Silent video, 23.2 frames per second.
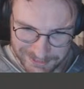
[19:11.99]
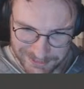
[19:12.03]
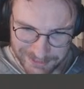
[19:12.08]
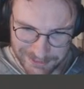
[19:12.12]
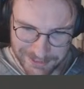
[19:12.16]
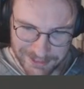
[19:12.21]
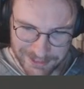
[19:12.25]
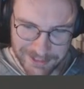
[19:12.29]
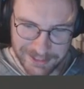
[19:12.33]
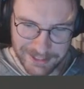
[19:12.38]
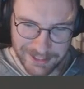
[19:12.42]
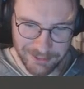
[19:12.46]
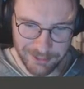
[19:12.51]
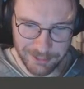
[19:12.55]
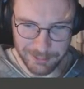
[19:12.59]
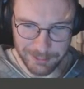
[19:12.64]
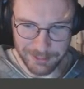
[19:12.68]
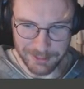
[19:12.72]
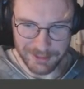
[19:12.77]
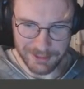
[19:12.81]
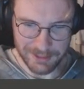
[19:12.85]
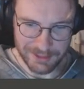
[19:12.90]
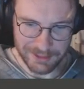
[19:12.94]
I think
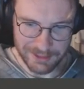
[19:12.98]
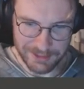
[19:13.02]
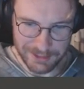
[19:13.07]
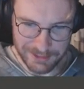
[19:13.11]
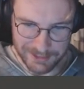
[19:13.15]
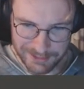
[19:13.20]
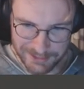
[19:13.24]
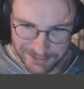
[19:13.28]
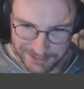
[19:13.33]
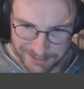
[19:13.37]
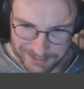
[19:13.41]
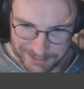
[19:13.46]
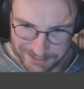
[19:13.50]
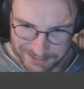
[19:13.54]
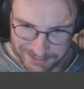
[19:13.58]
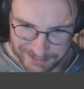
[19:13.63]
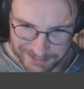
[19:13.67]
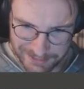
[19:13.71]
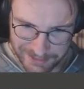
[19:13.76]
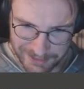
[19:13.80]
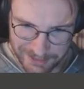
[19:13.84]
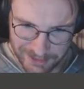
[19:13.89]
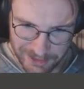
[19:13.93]
everybody
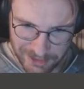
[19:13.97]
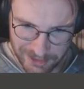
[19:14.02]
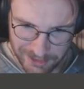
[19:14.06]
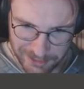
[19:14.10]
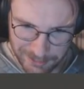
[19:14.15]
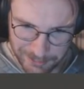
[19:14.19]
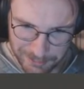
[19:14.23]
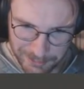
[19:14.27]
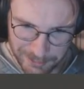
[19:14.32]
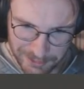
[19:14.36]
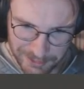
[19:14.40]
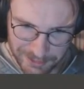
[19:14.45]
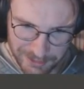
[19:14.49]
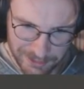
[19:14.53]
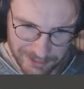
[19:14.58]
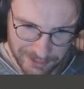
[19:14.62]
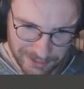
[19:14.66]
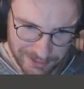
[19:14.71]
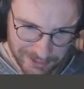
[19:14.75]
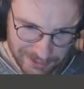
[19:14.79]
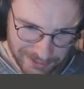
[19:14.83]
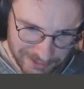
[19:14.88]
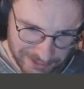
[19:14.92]
had jelly beans